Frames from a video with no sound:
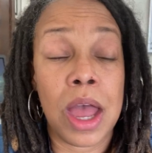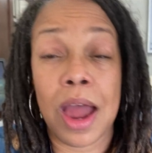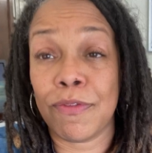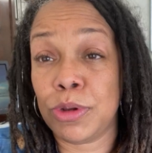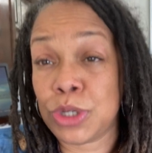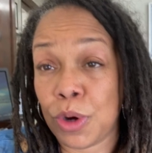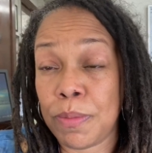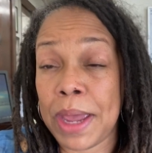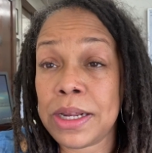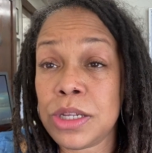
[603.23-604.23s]
I returned
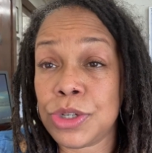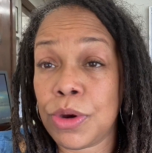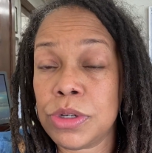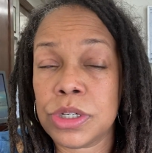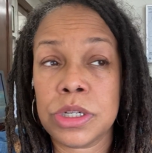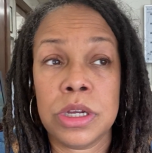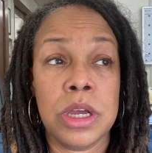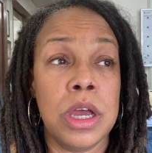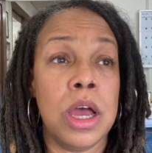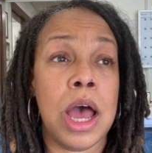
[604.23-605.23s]
back to church.
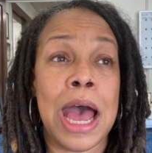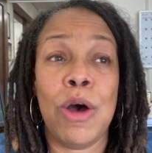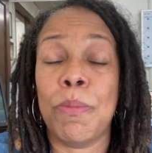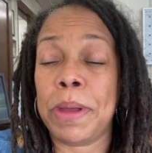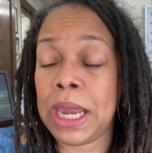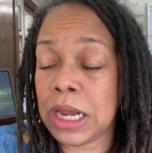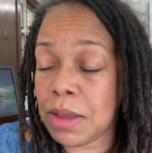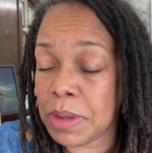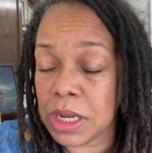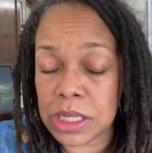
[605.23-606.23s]
I obeyed
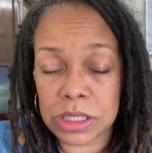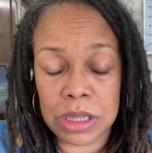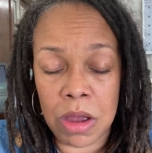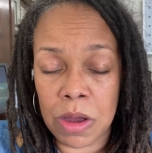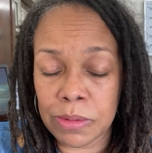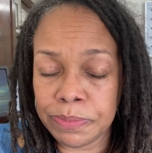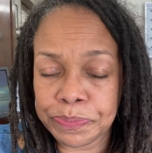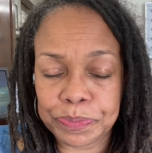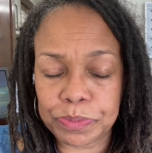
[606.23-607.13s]
him in this um,